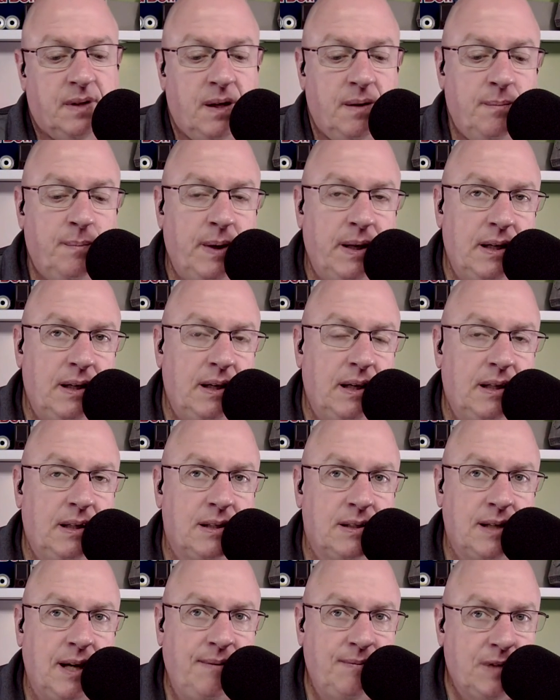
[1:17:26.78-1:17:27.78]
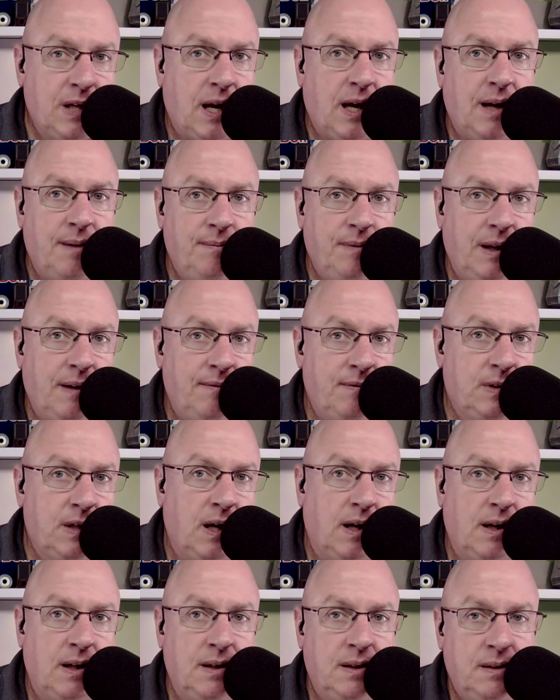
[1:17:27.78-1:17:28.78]
But at the same time, they've
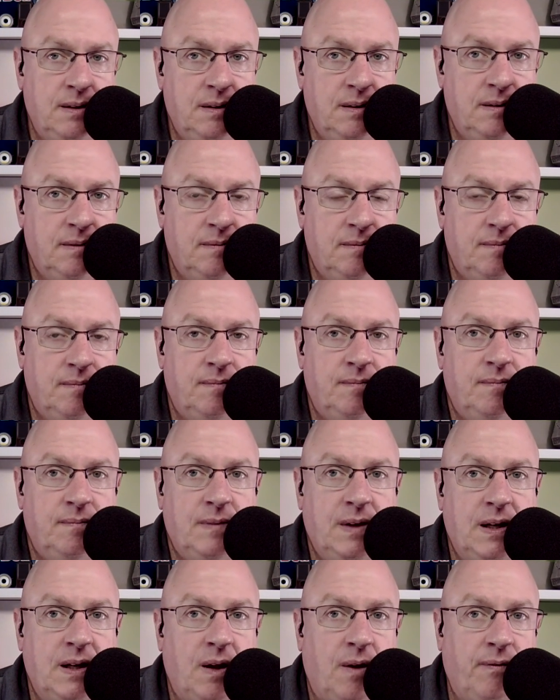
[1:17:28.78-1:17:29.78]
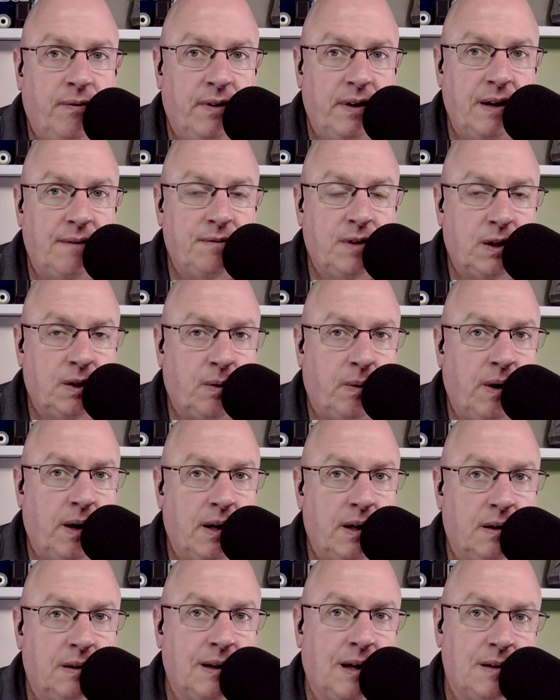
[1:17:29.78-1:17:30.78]
done you know, for them to throw
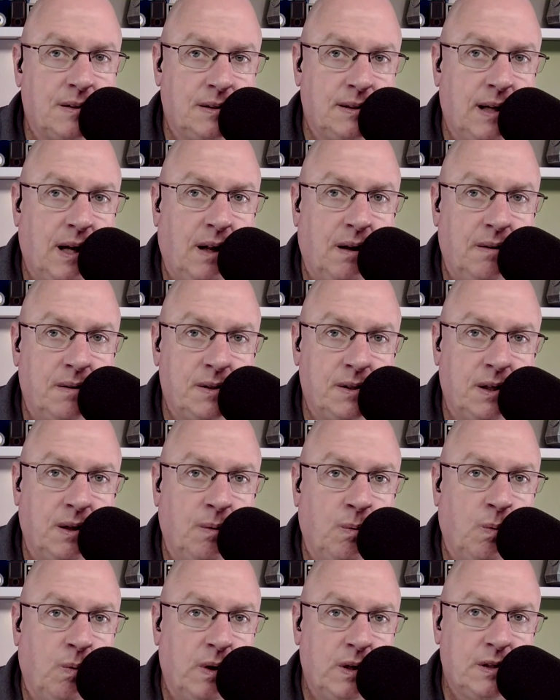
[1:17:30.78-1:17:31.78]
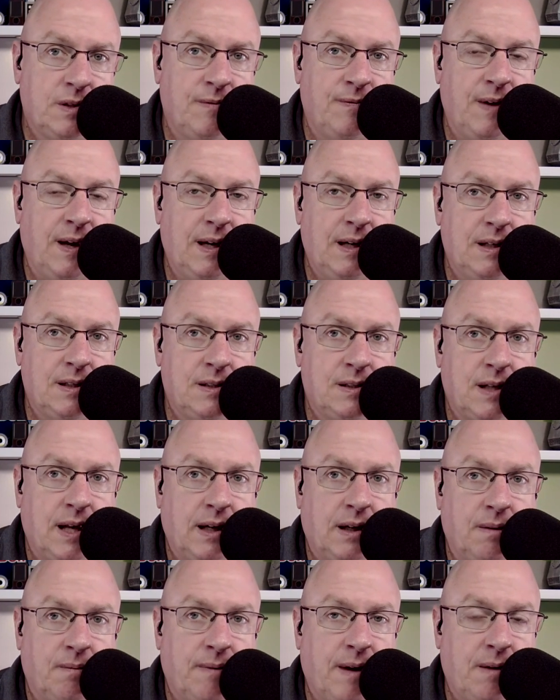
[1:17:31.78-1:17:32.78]
$100,000 in awards event is
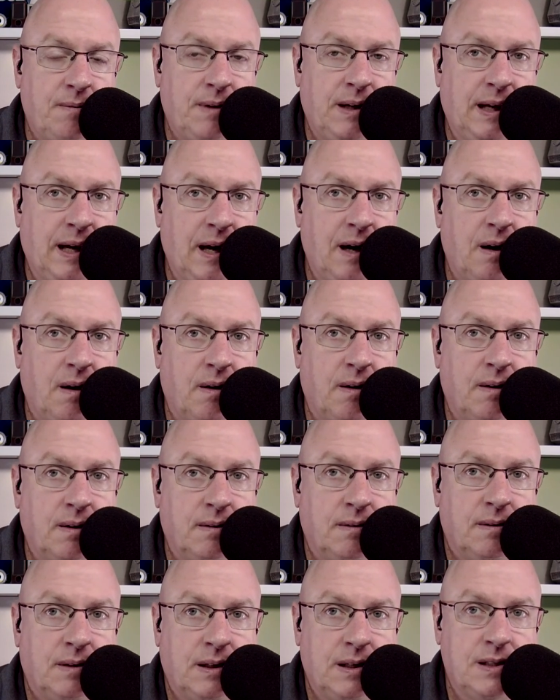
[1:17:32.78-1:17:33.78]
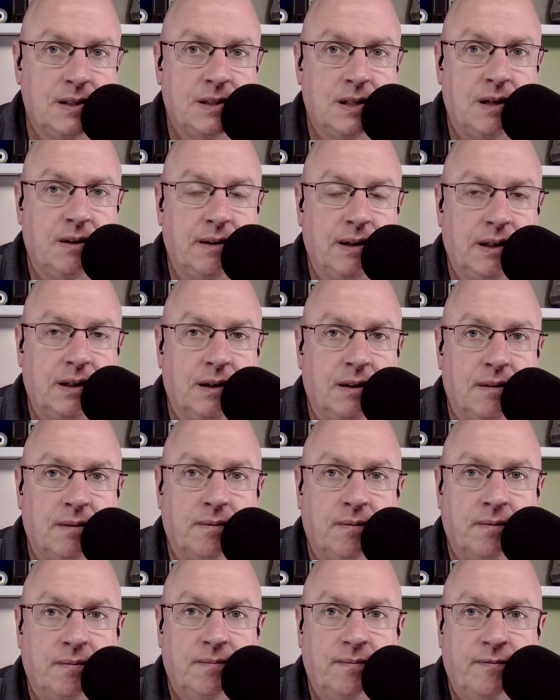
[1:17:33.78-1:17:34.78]
like a rounding error considering they're
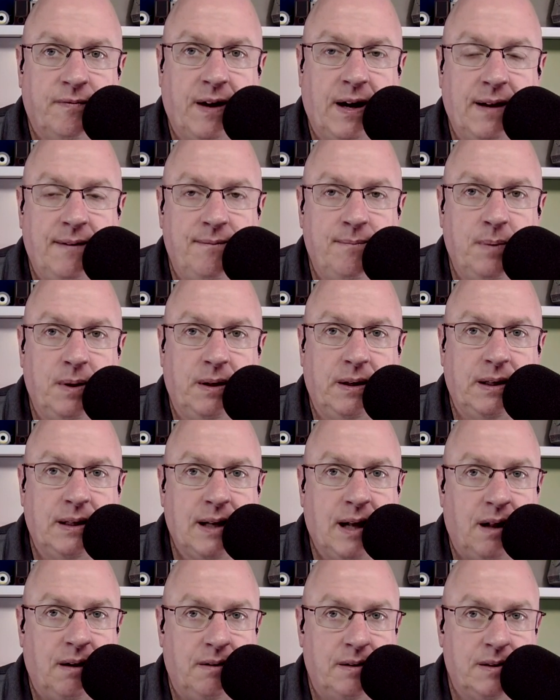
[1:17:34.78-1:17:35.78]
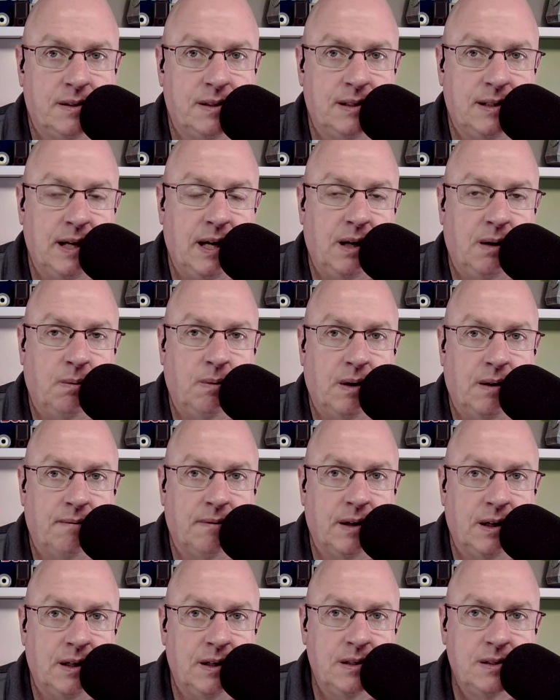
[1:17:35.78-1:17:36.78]
$5 billion in debt or whatever
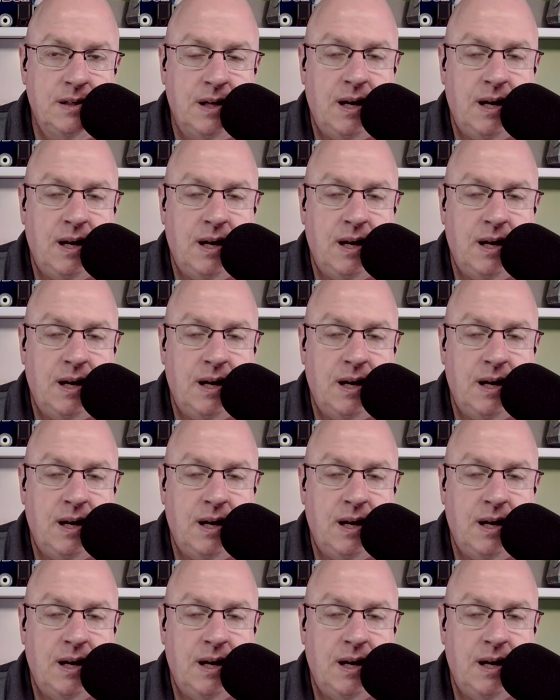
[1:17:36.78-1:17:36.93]
right. it is.